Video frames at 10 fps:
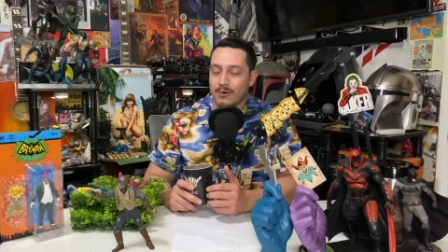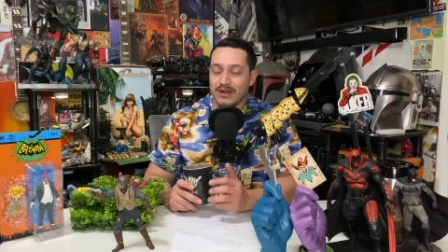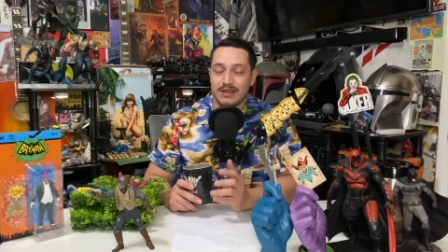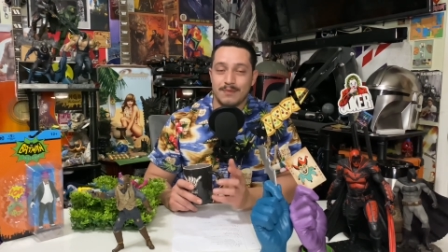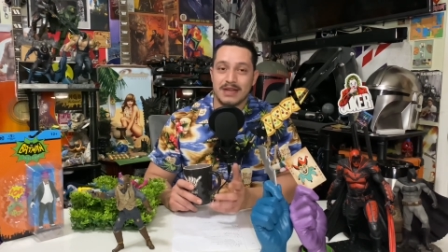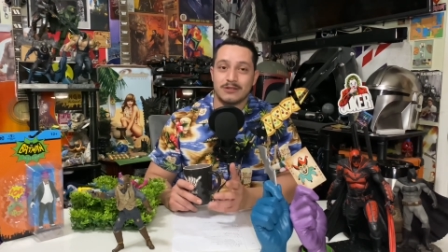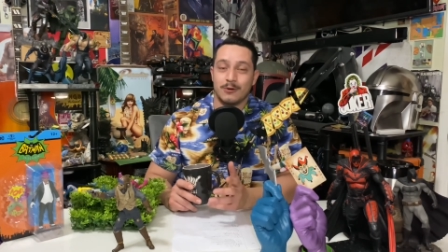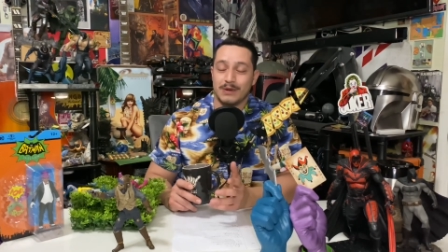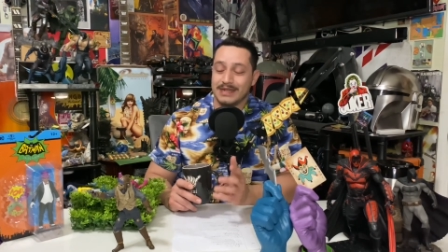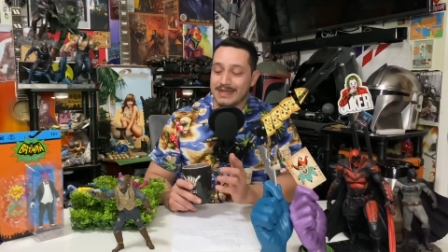one of the best
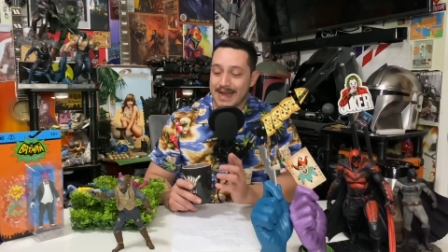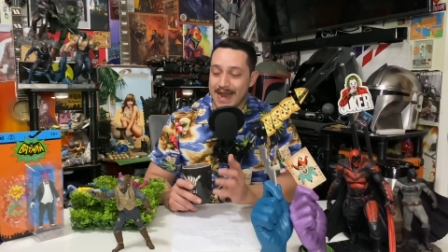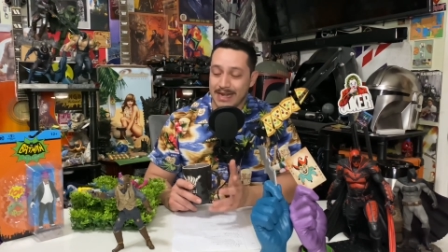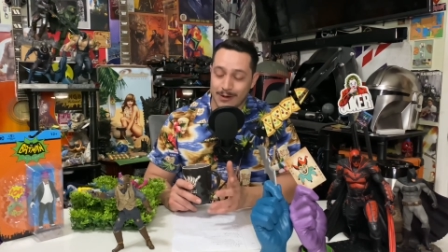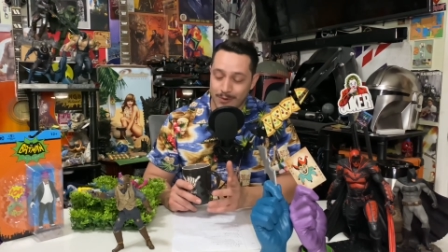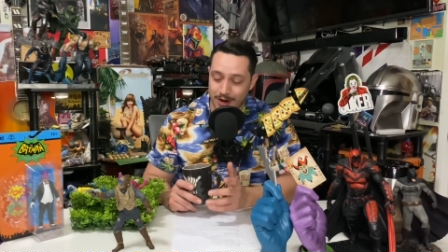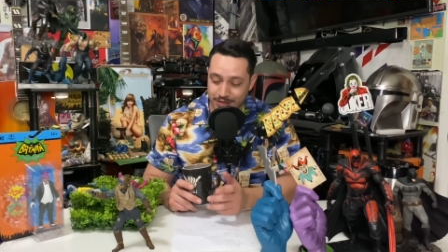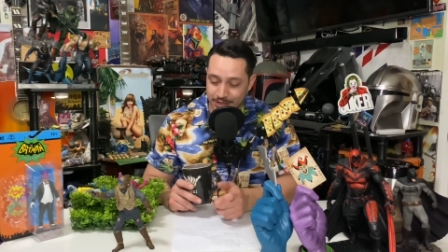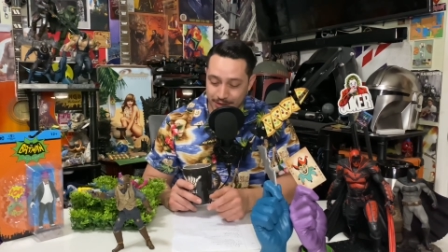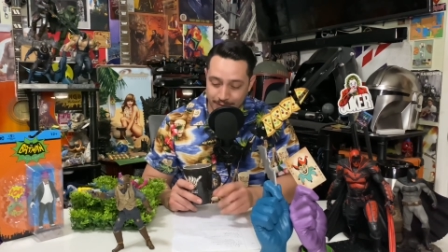openings to any rock
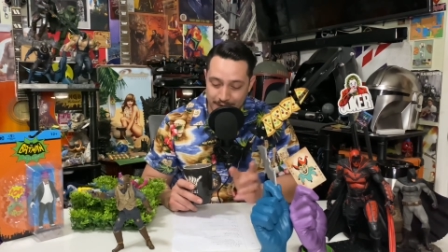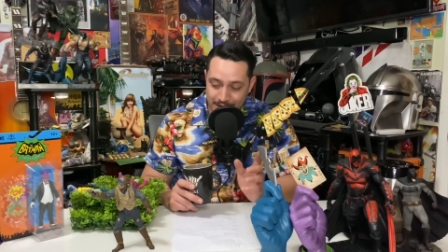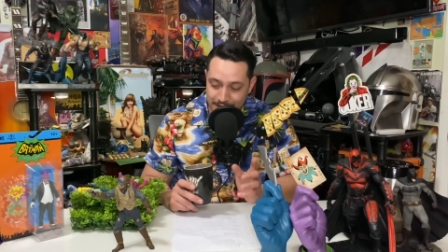show.